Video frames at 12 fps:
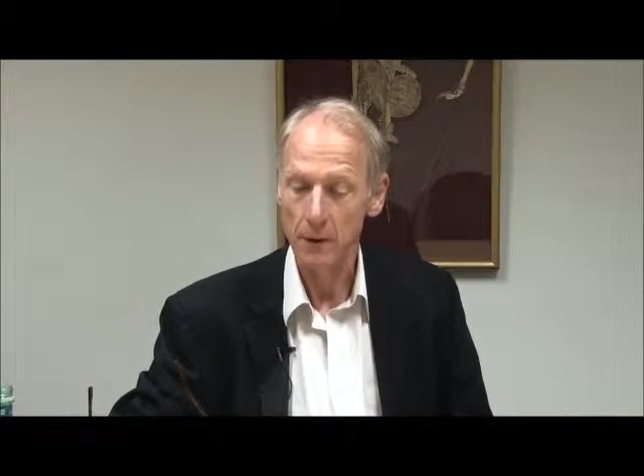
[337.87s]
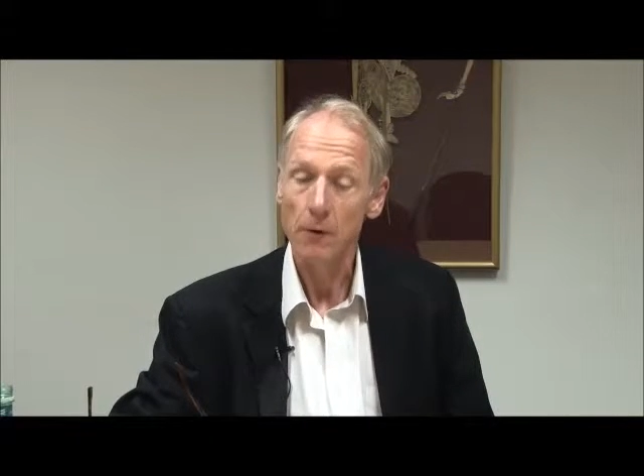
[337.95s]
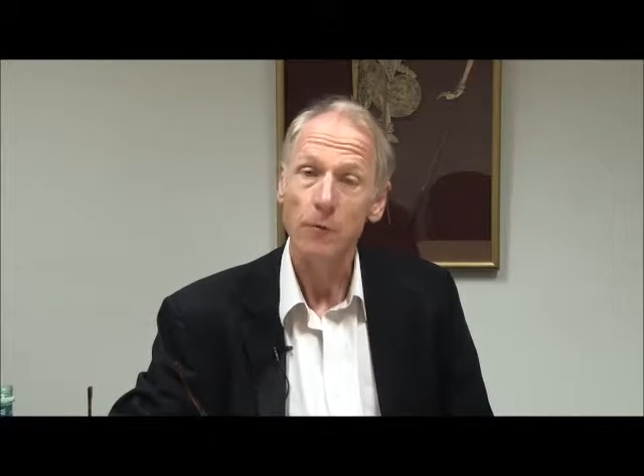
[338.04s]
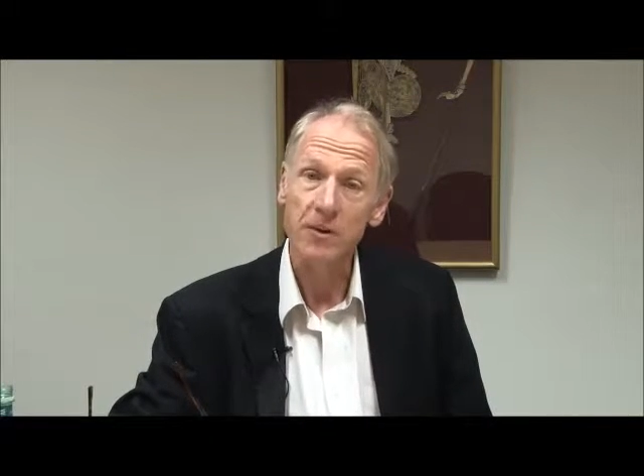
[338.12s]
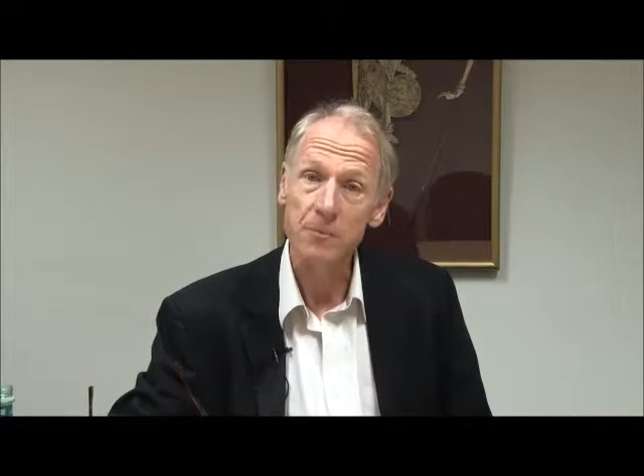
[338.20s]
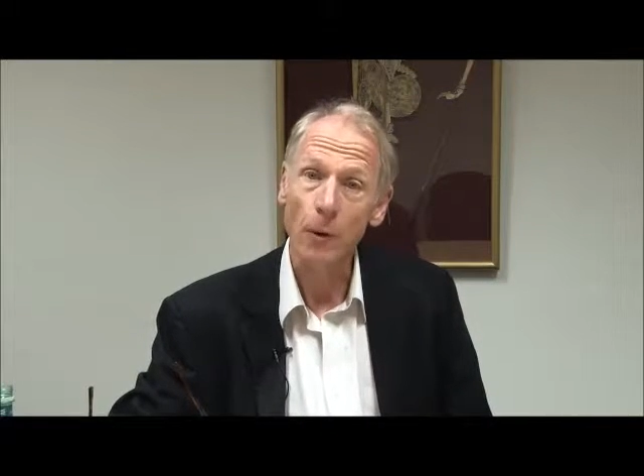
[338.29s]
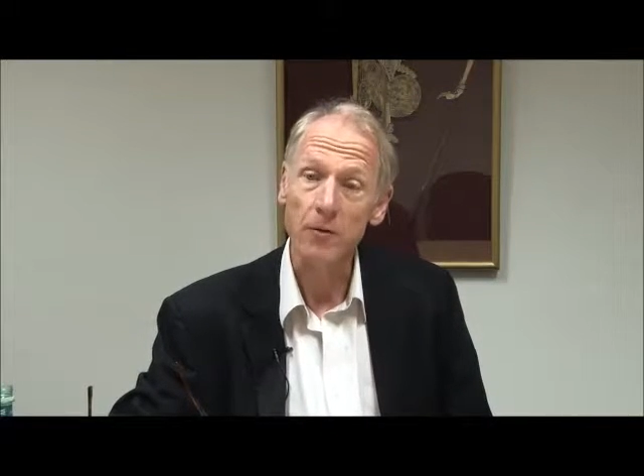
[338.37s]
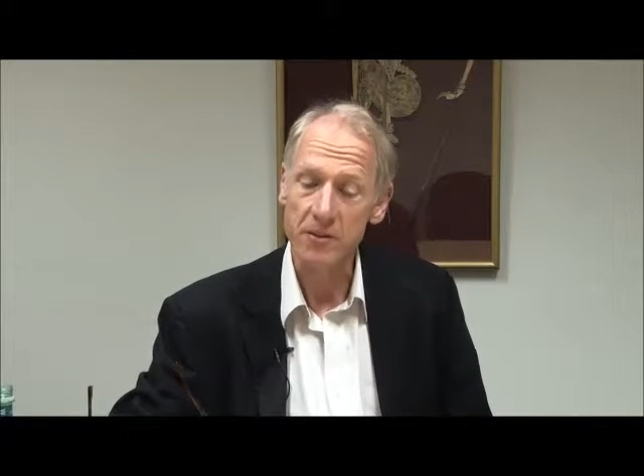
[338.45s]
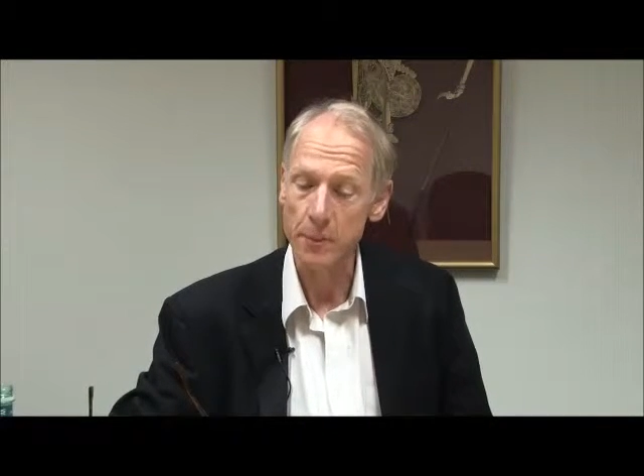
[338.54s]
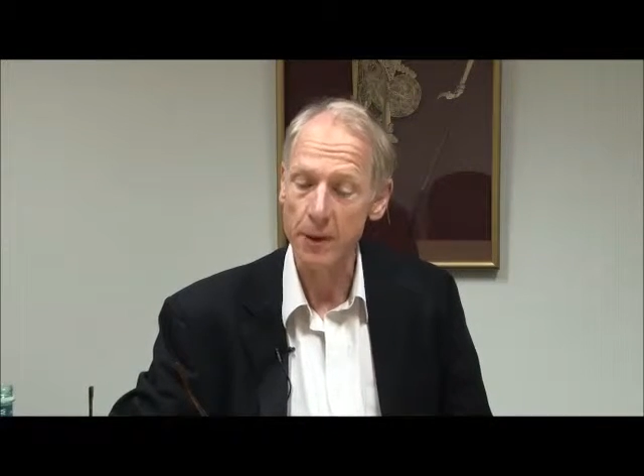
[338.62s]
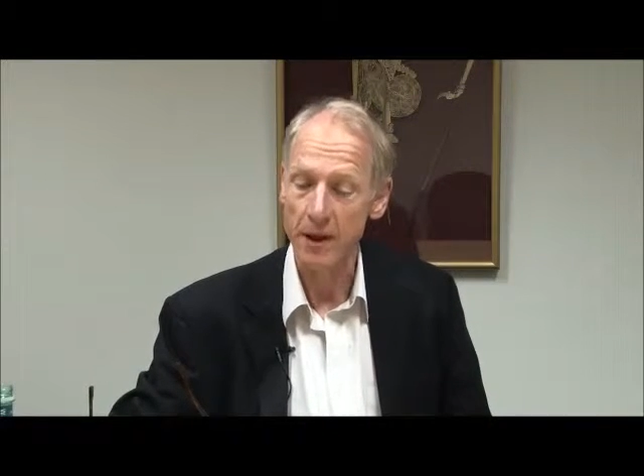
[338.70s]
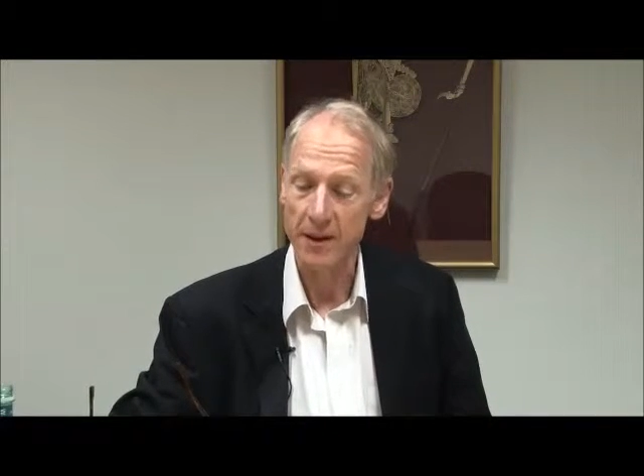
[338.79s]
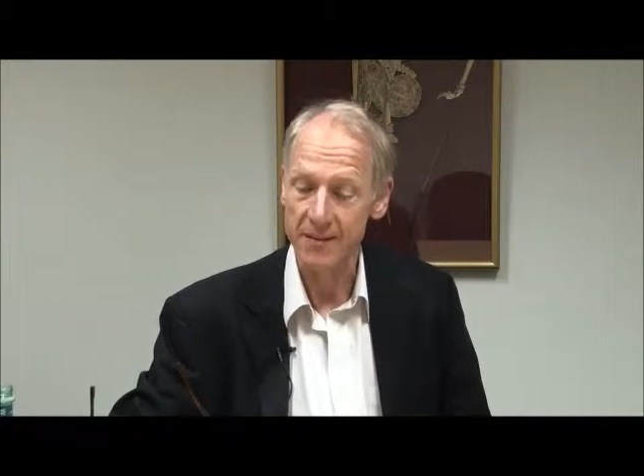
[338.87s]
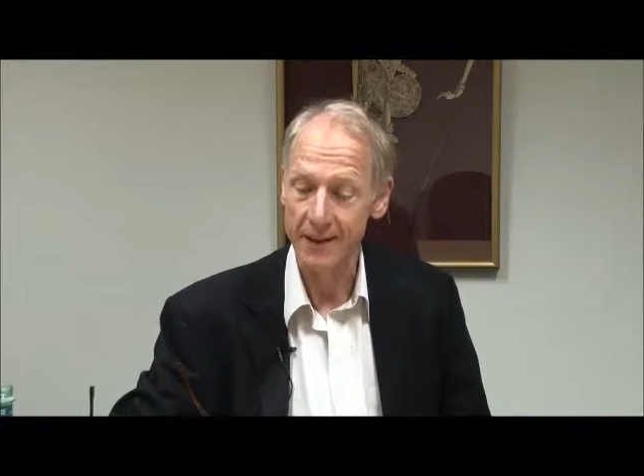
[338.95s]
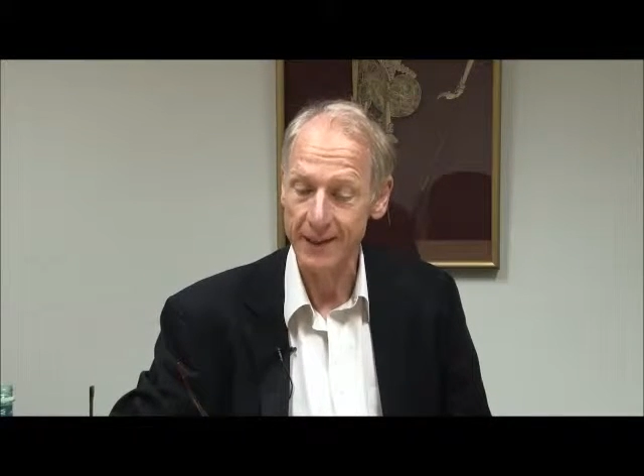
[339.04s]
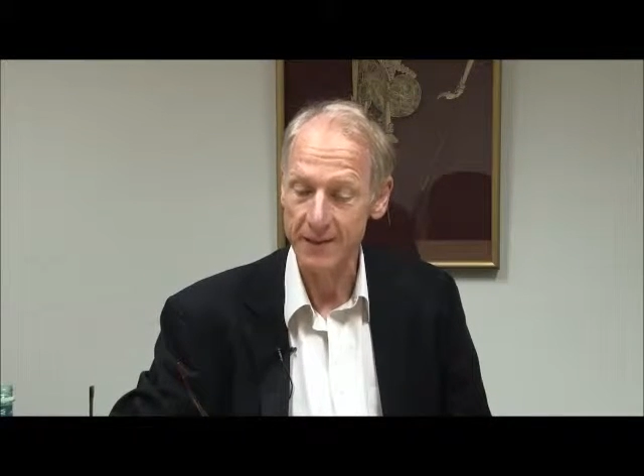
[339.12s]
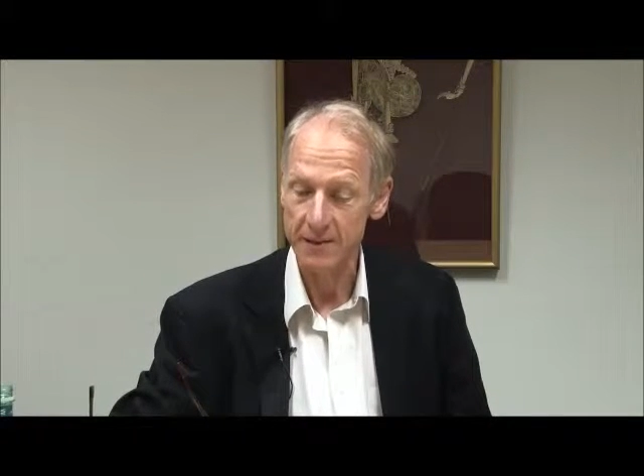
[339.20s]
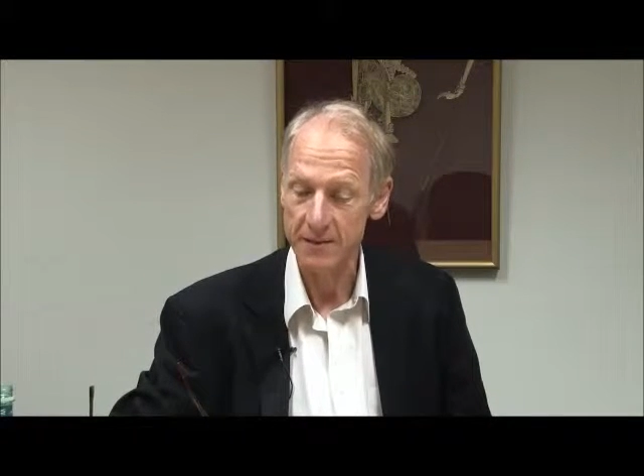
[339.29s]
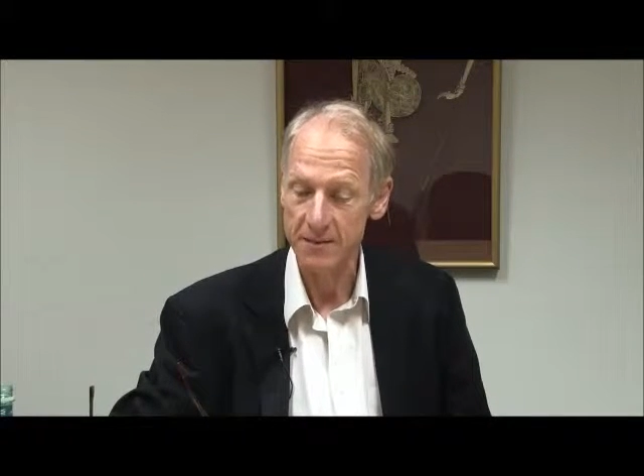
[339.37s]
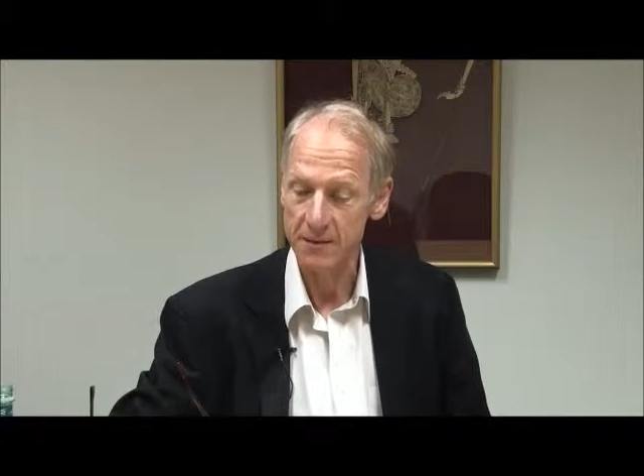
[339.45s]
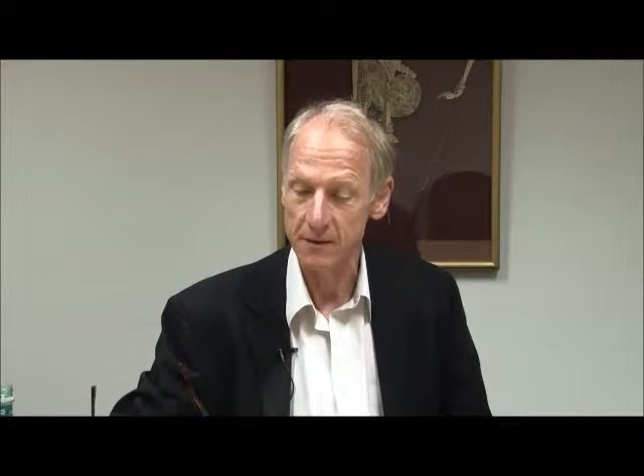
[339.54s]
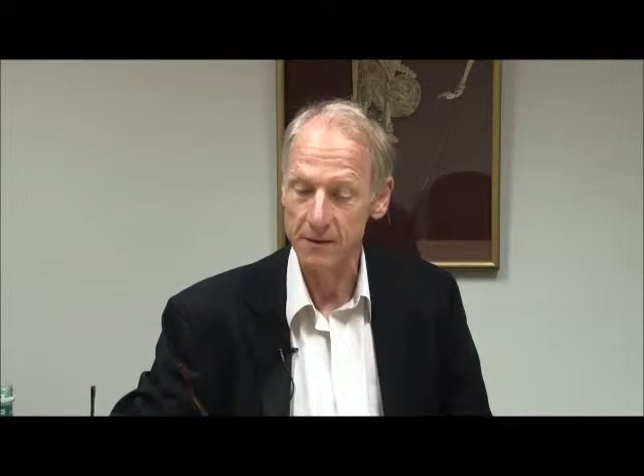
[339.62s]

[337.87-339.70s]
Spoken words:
Responsibilised leaders